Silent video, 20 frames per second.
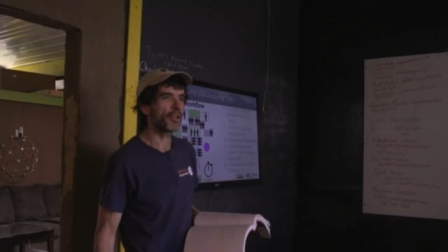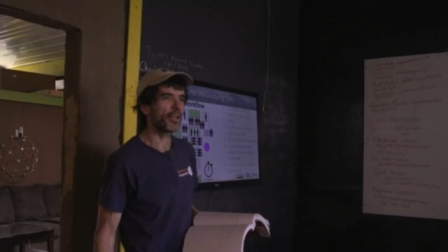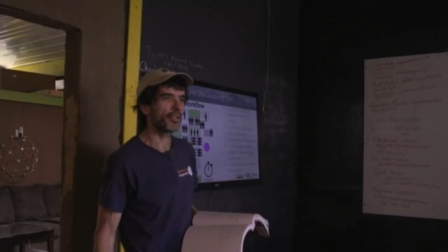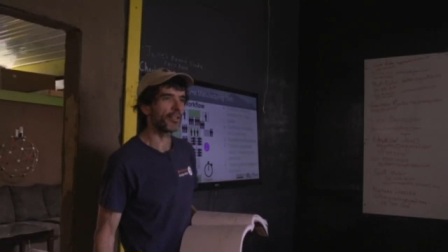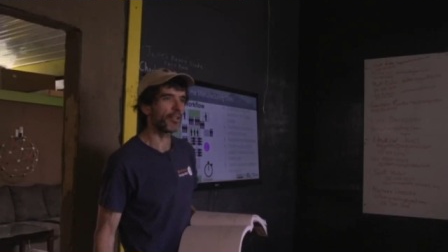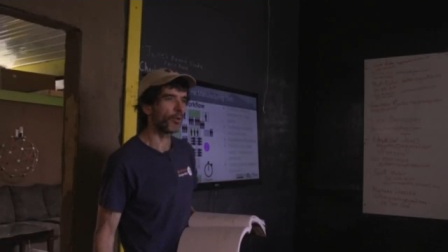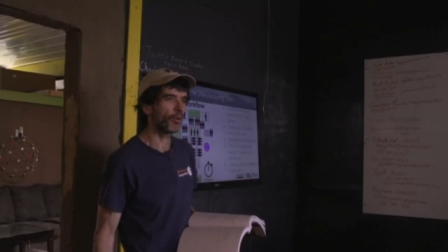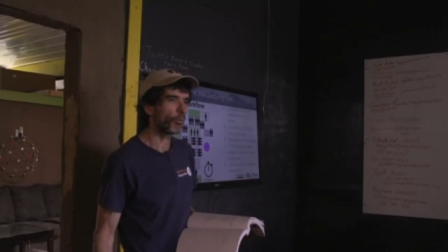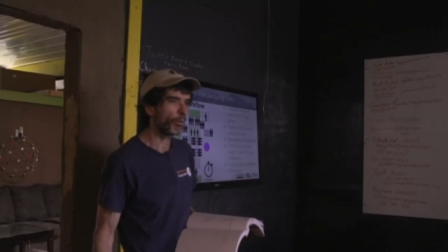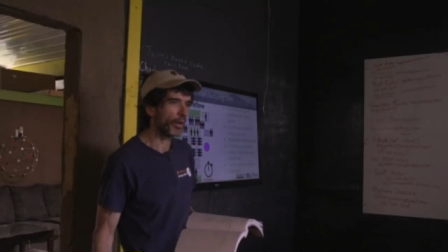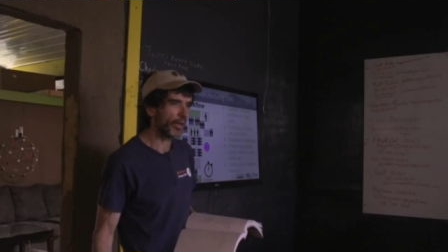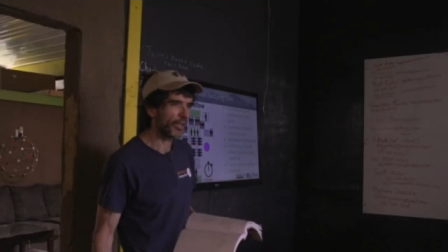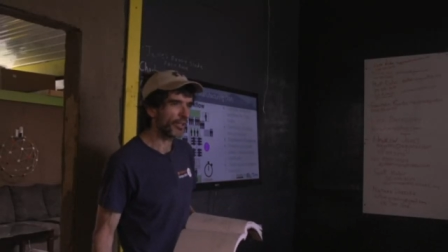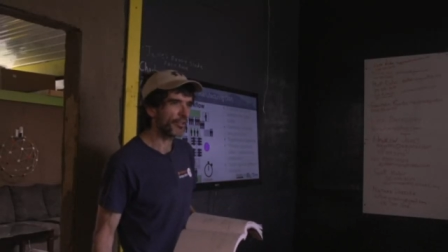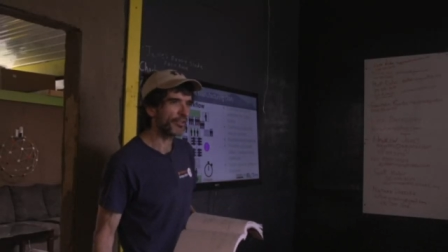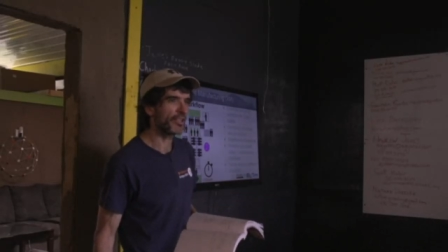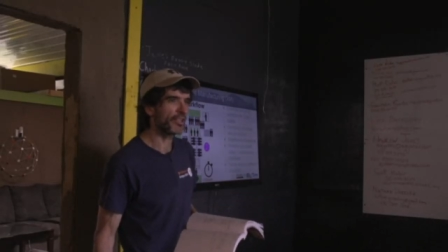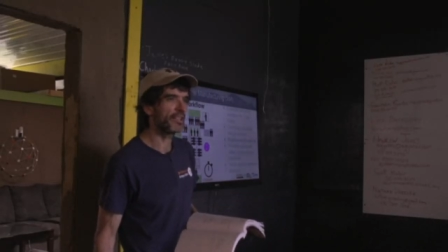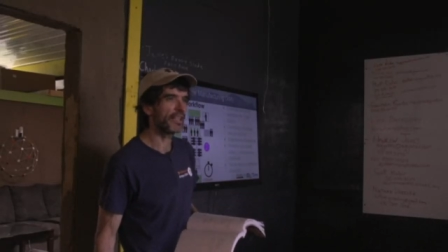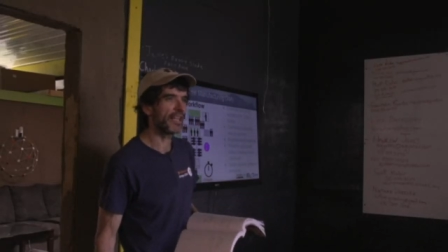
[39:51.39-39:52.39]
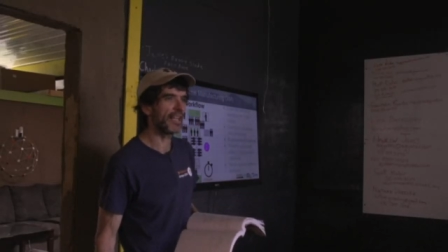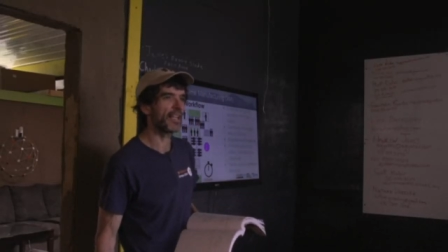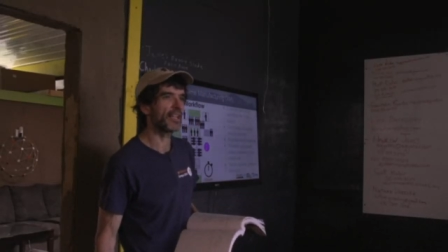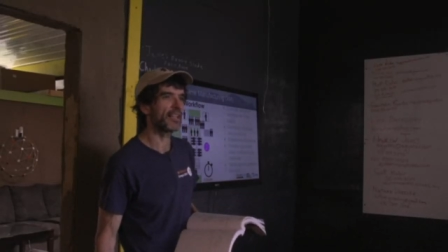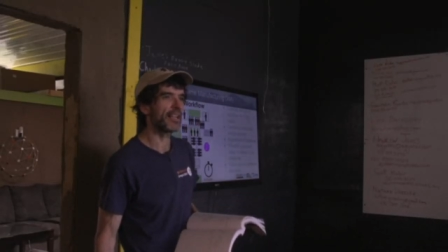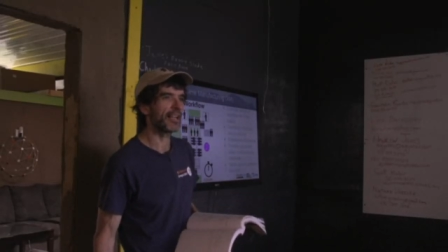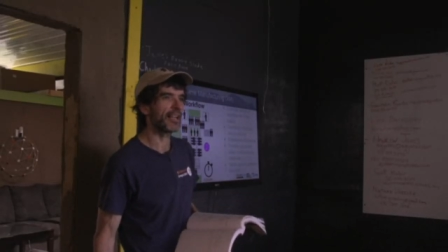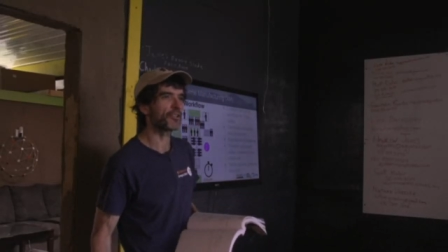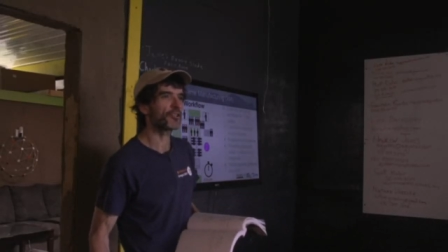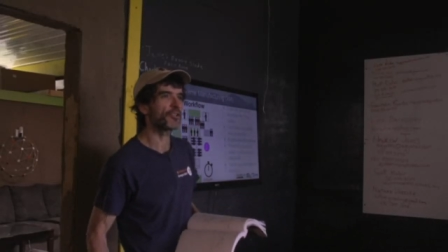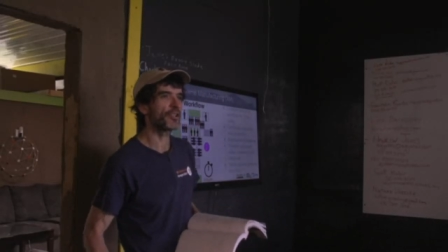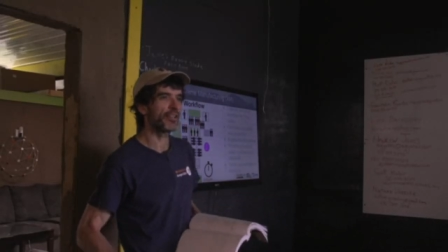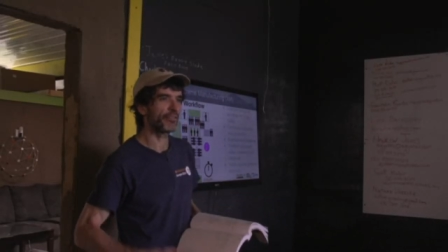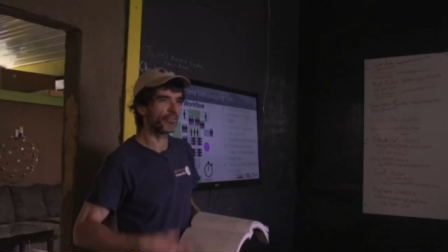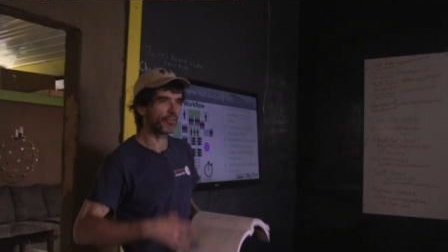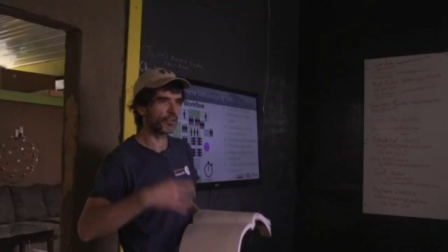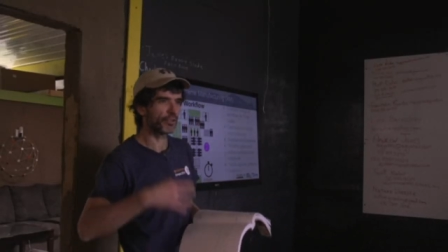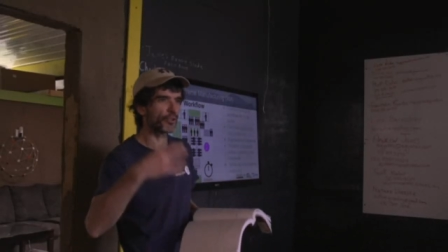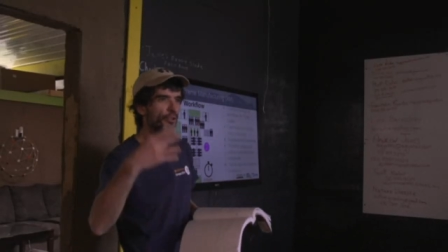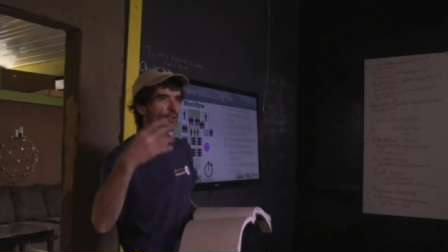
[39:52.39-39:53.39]
not aware that they can actually
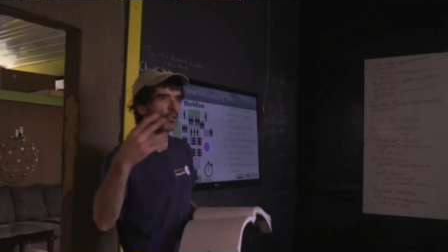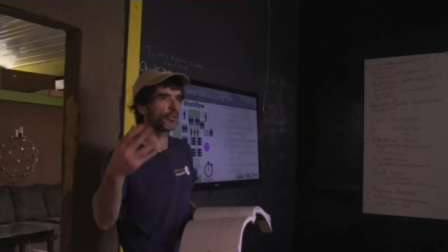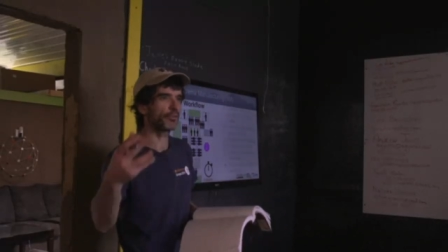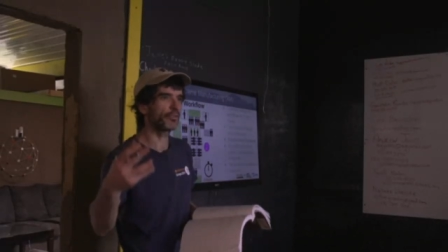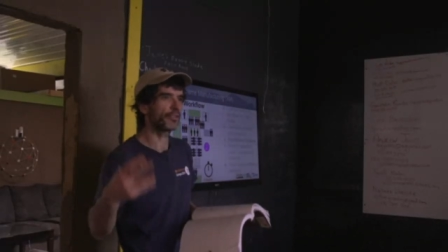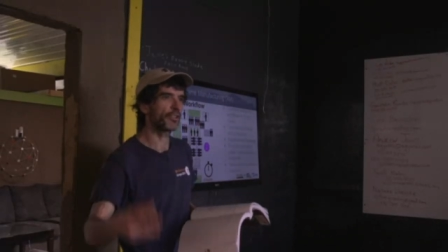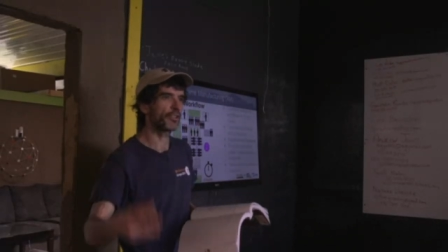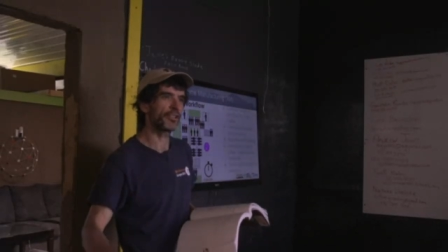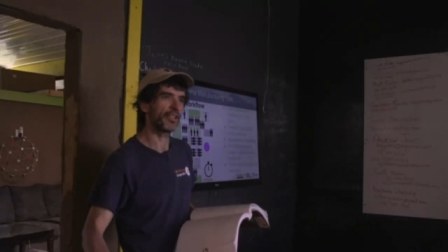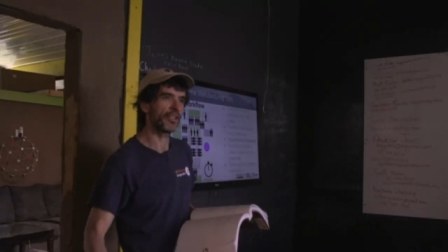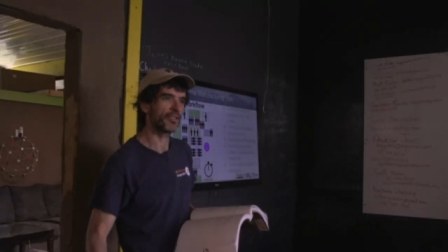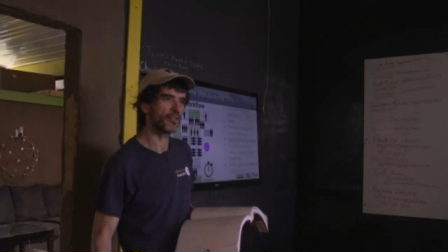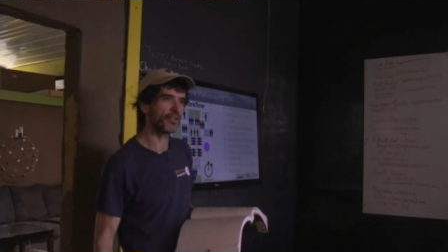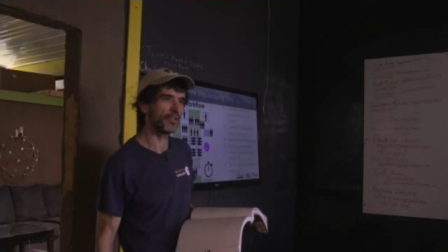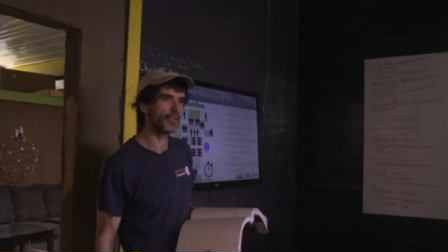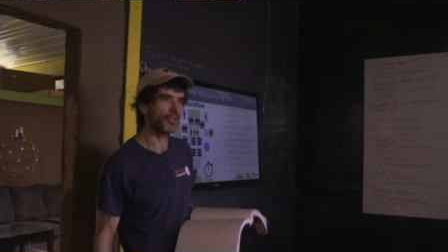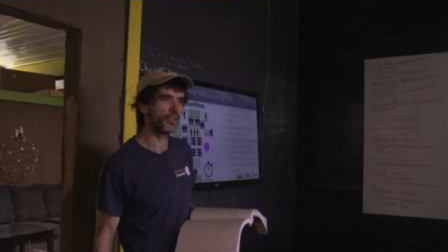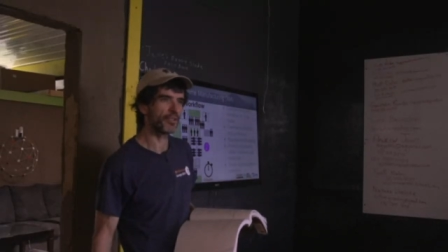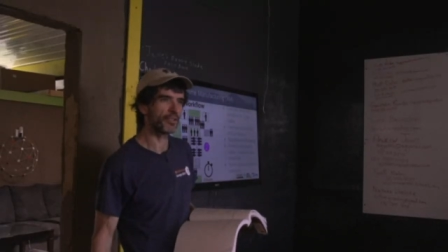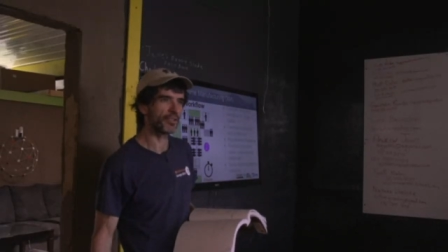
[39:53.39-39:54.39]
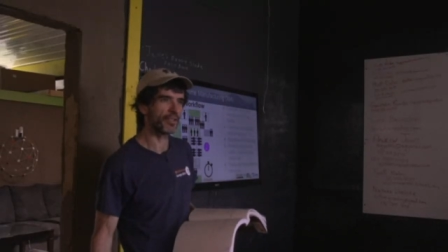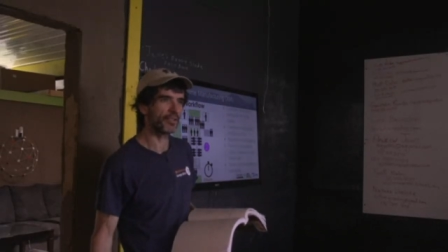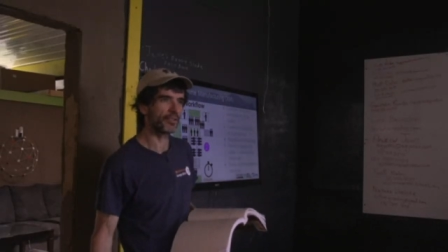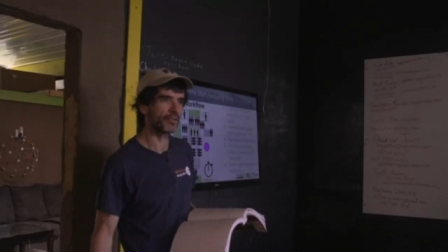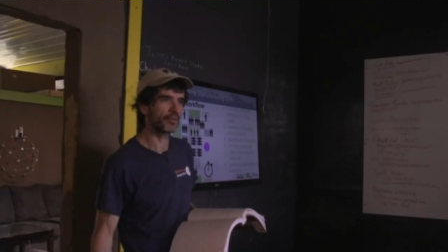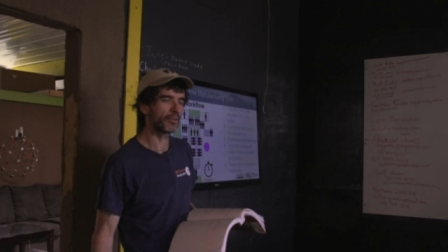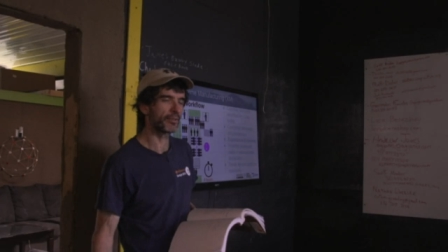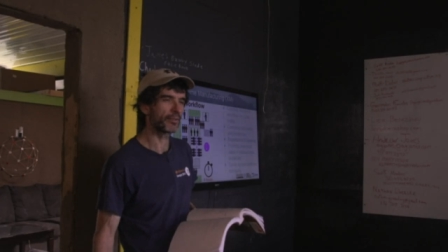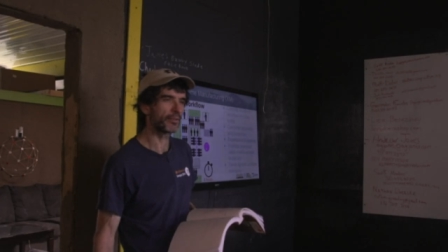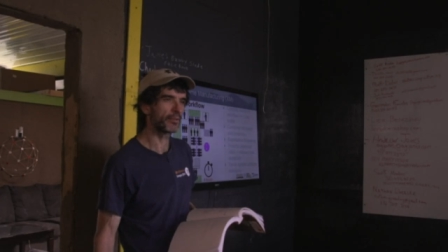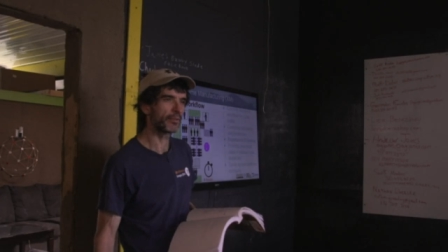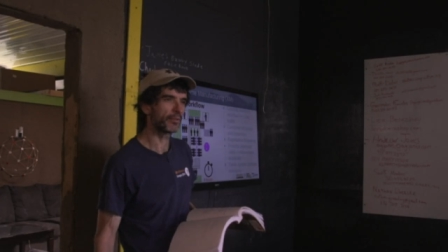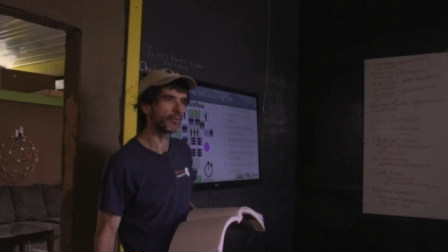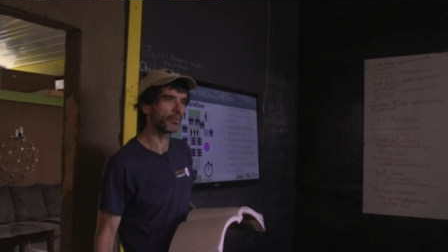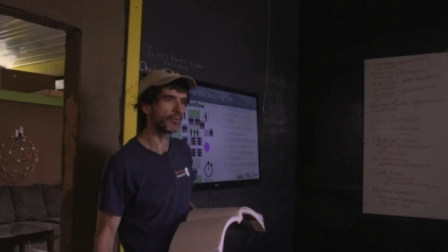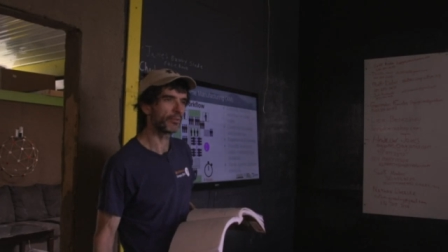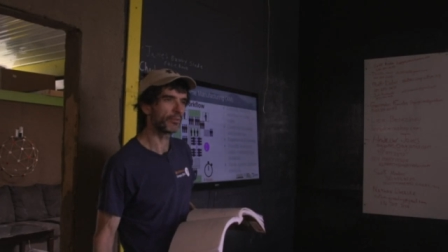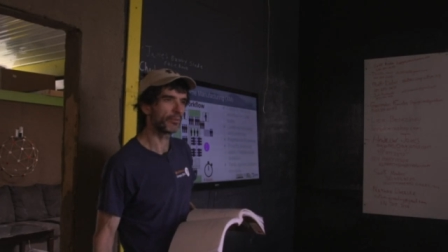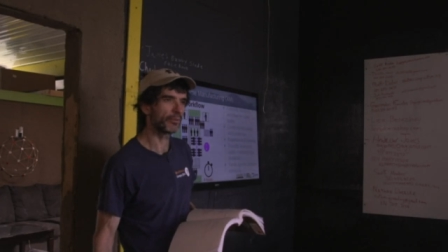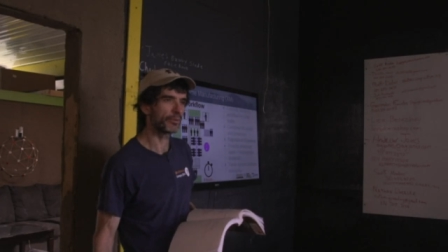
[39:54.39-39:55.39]
have control over their destiny? Is that
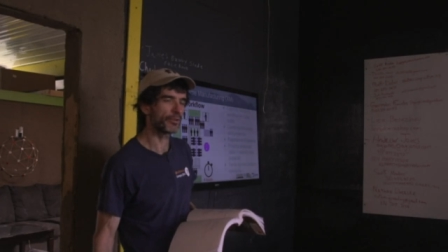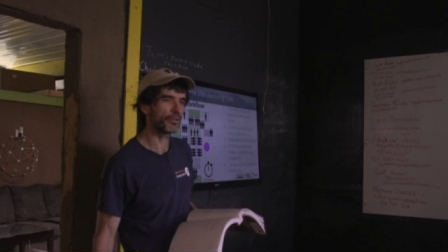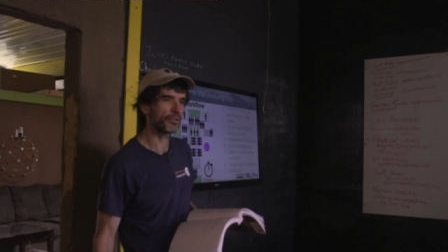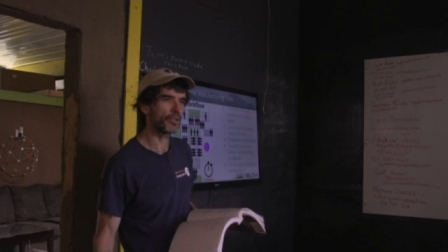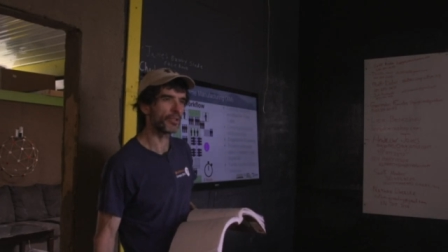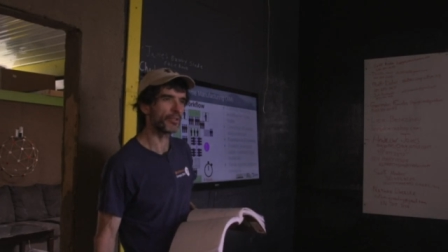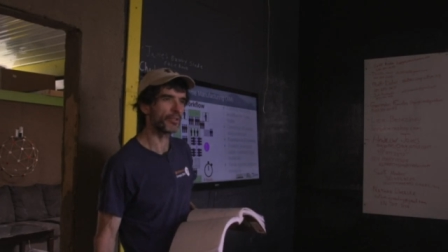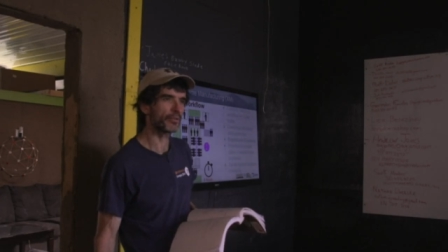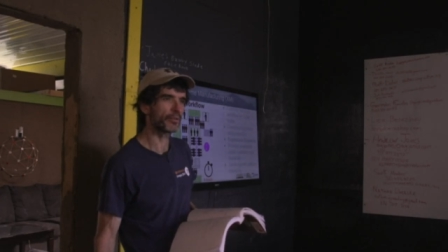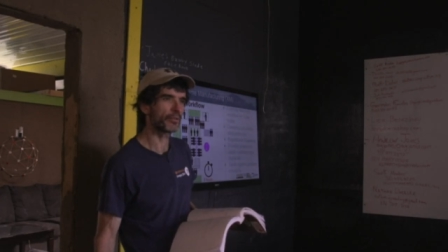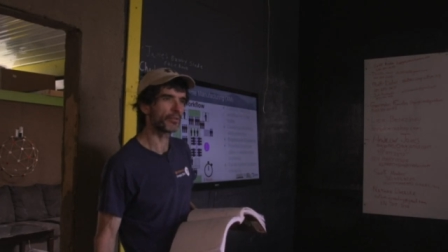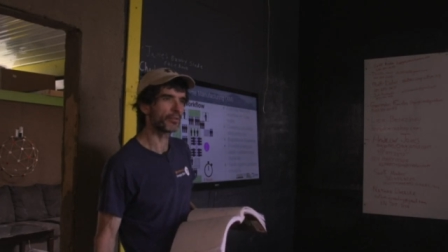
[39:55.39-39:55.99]
what you're saying?